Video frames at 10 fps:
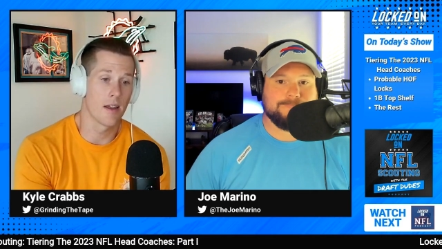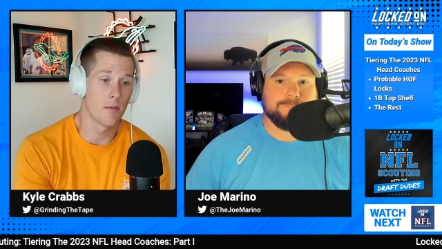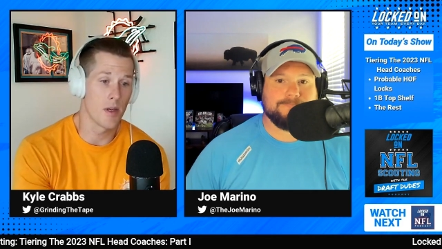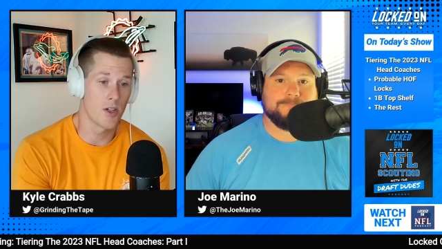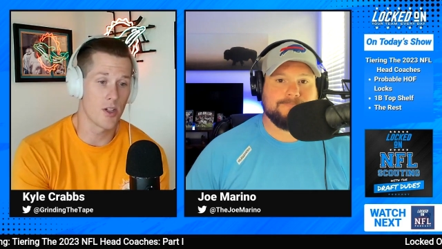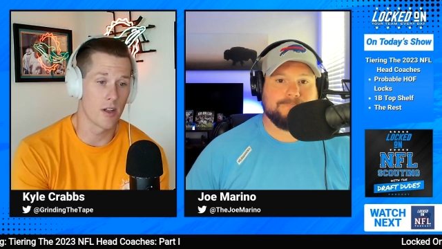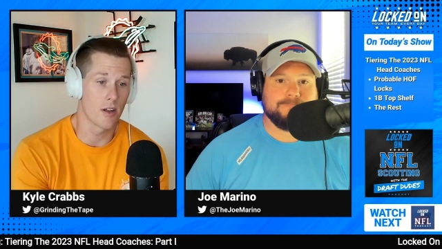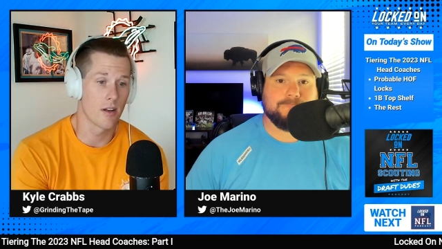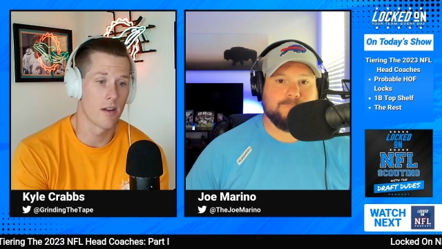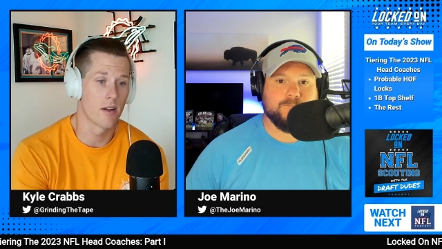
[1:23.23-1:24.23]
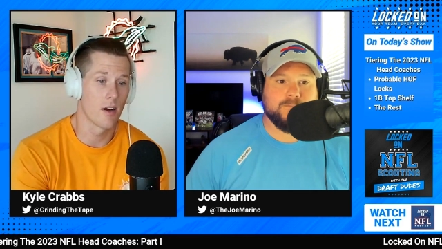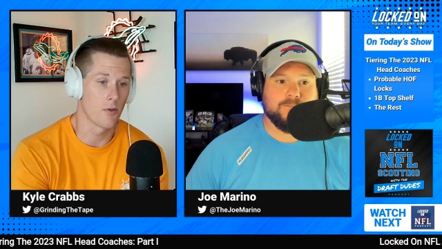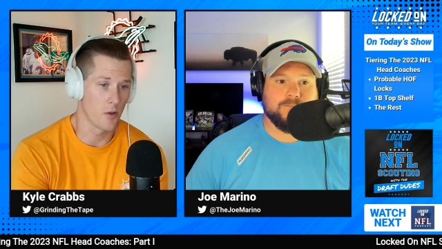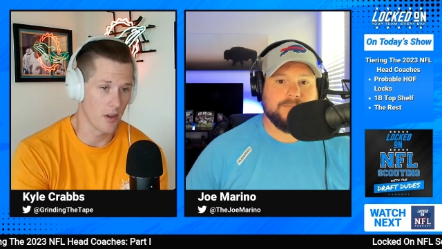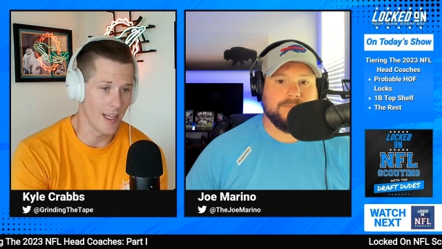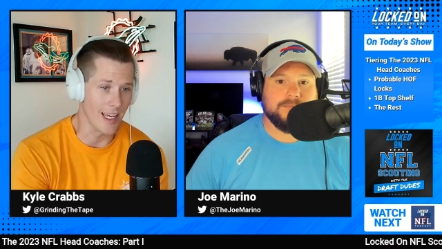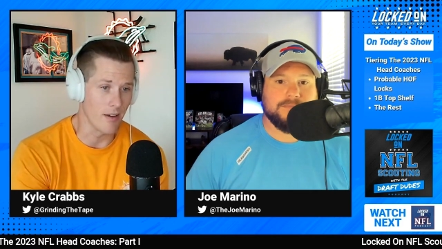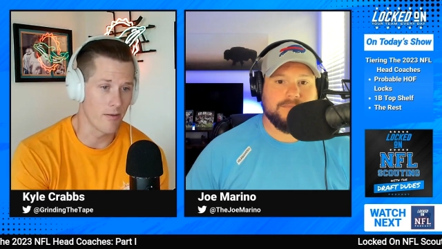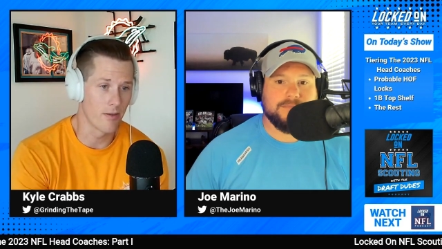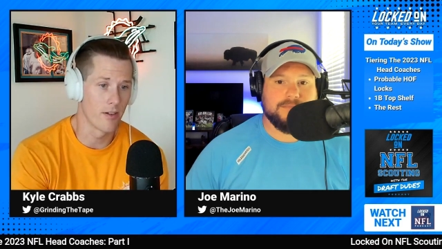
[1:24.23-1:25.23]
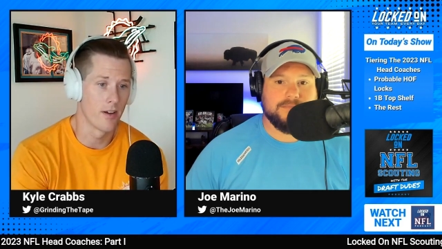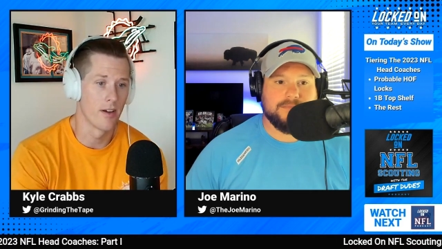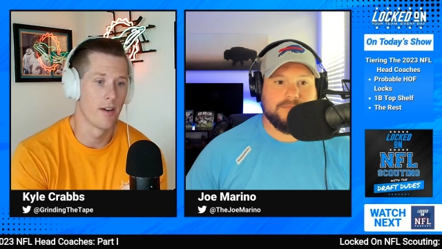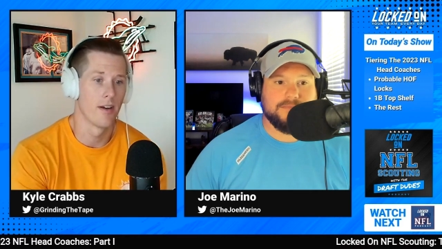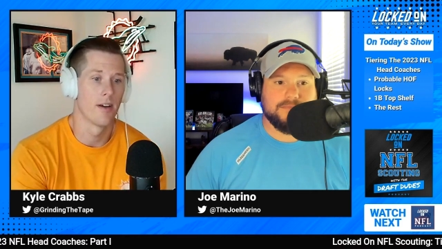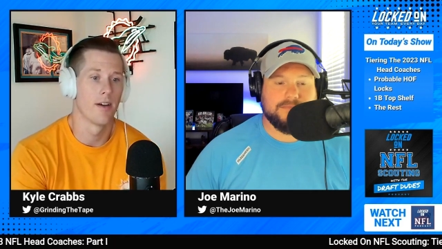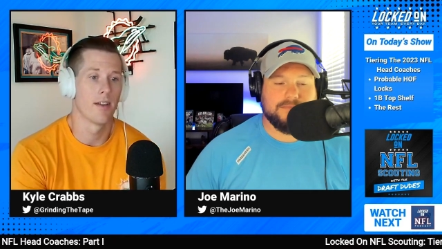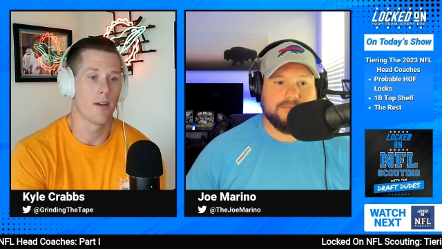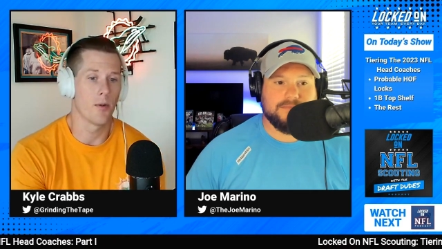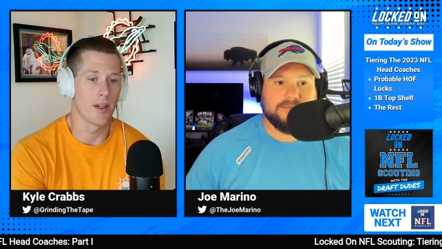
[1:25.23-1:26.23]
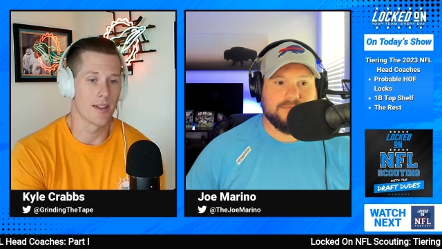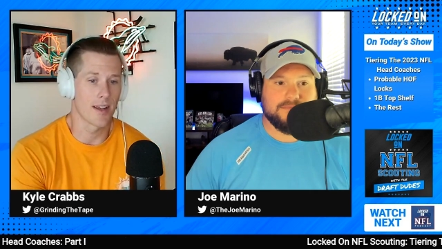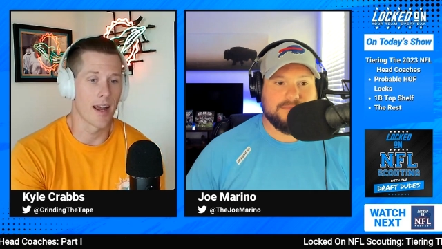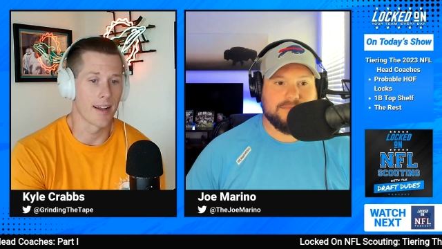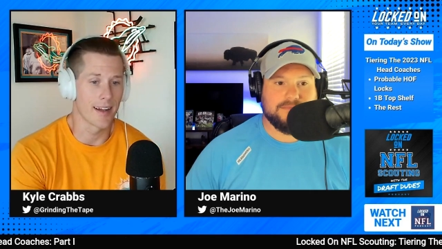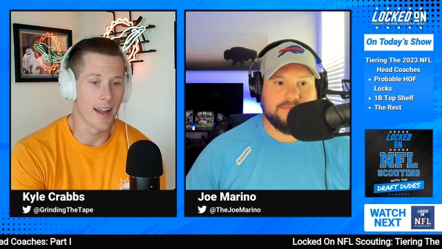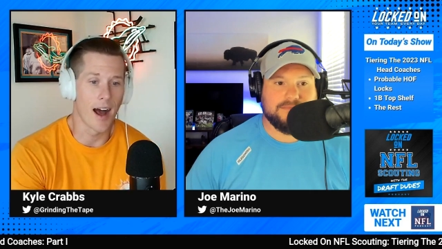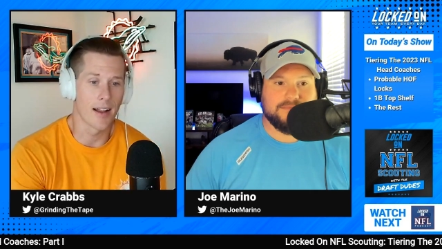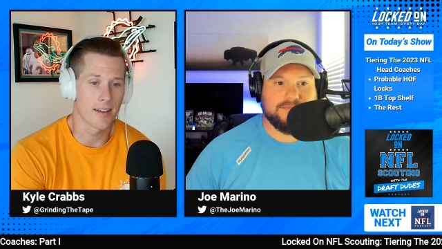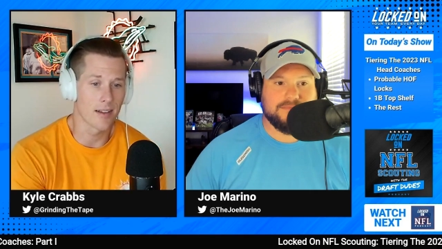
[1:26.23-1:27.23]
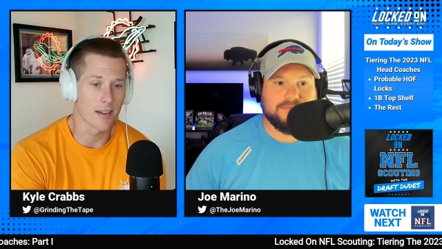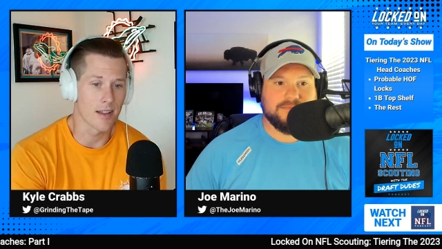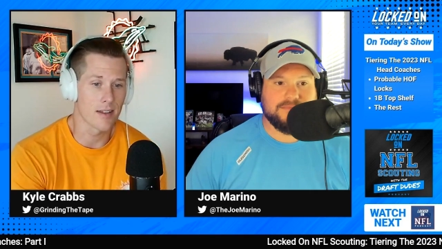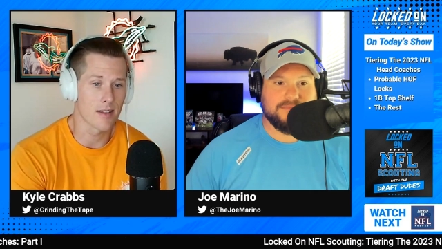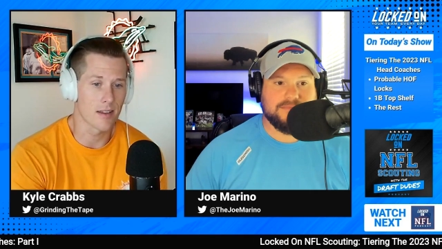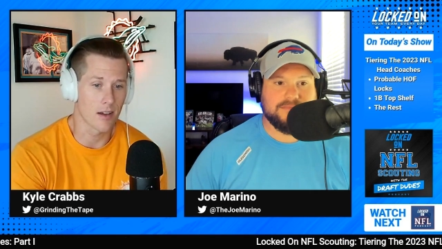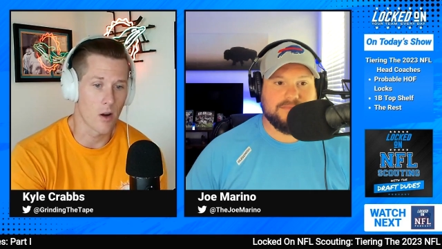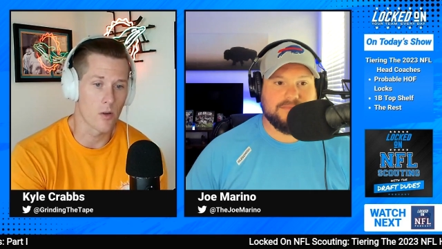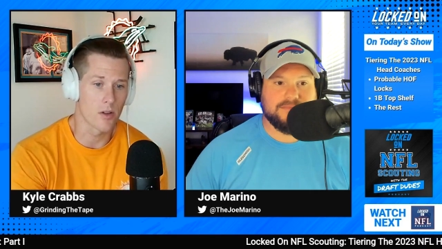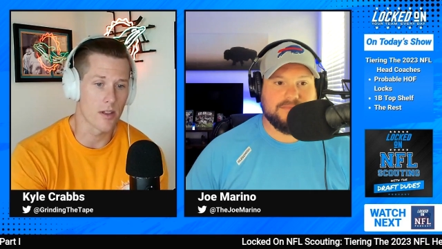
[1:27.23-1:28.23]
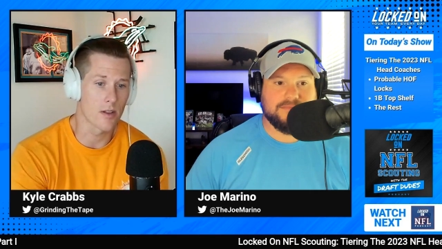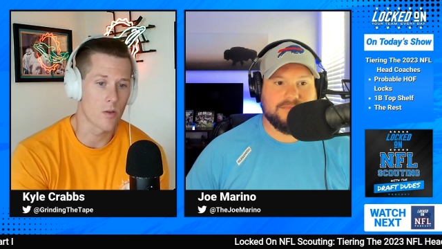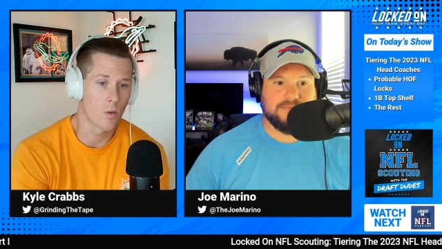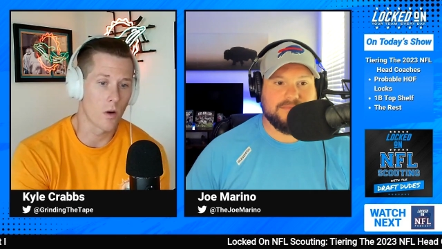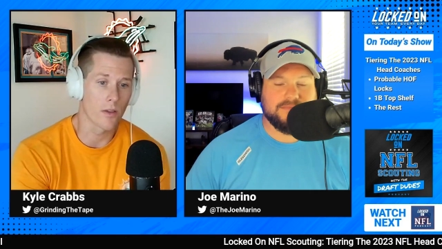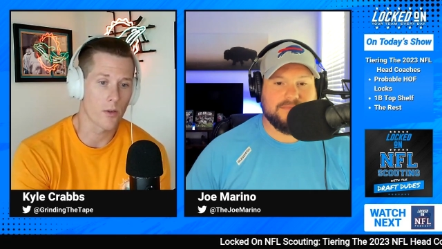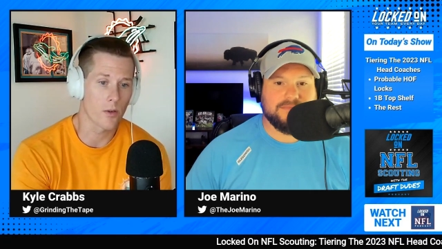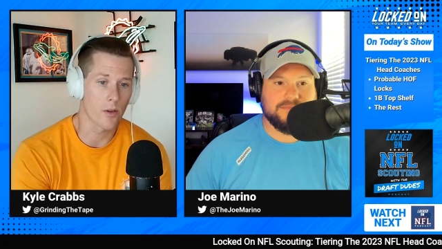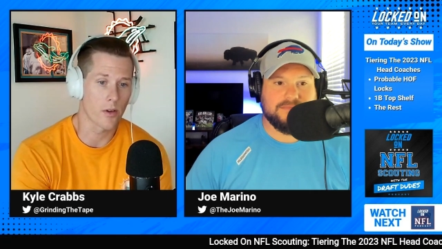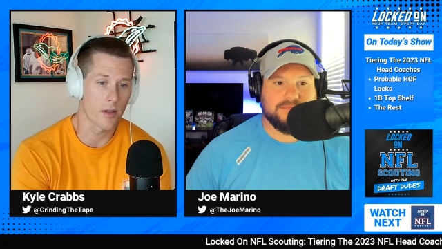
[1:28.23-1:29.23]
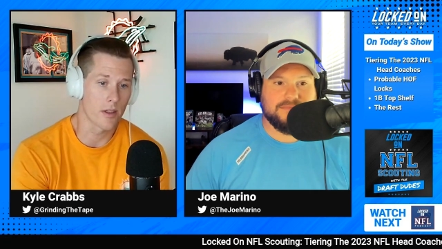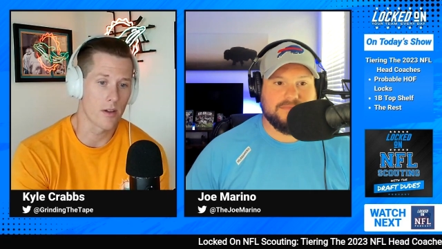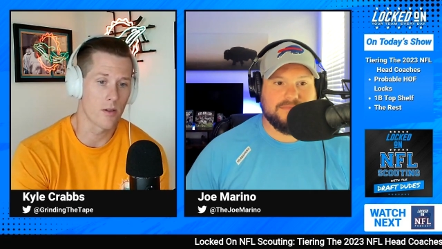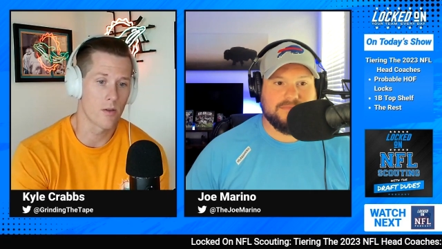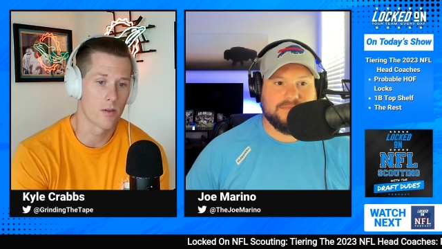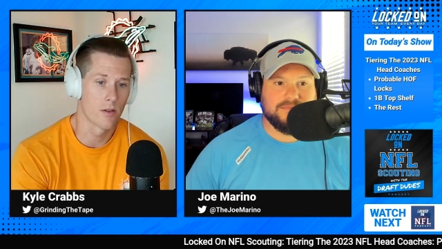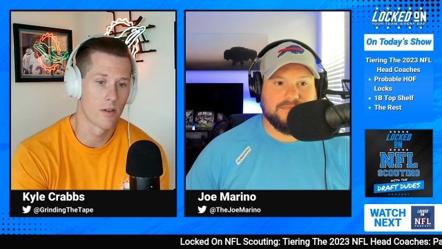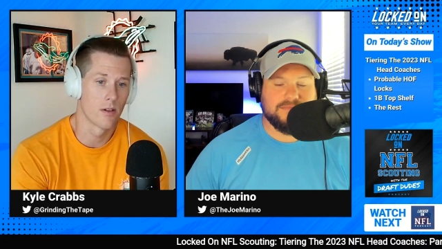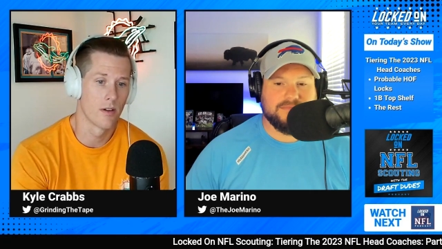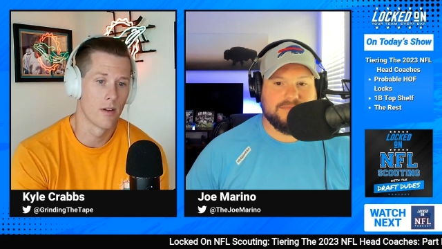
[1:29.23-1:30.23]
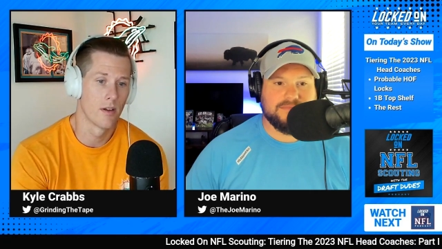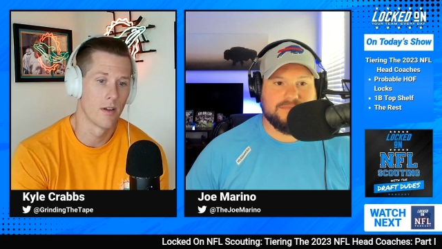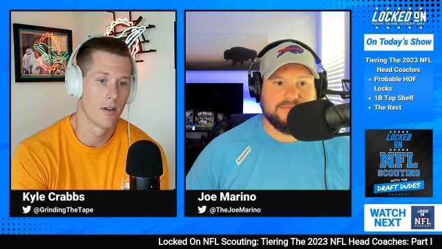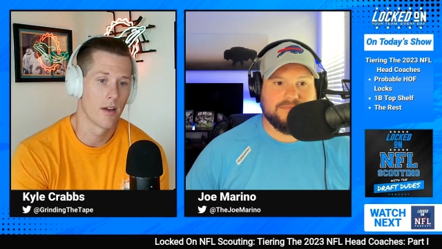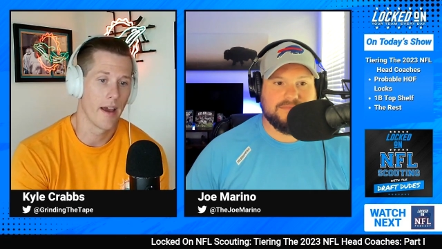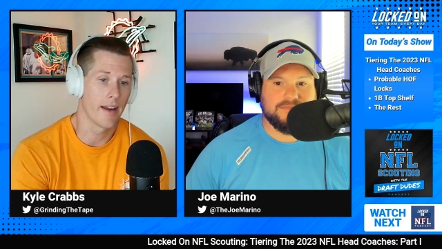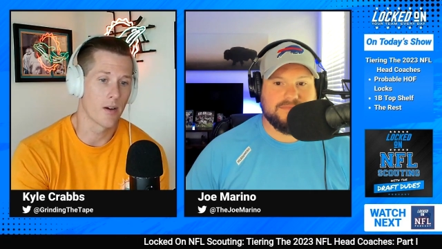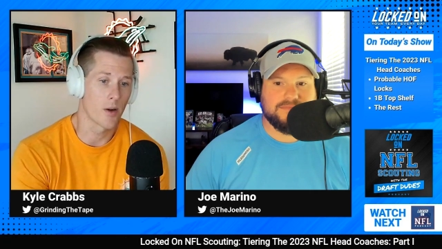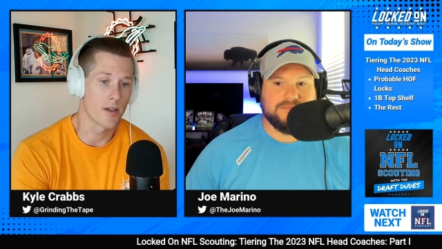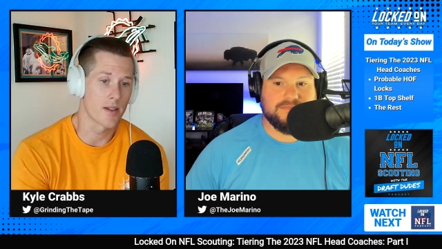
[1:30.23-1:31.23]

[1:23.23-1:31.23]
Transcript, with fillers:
Speaker 1: admission of relief that we decided not to list the coaches 1 through 32 and are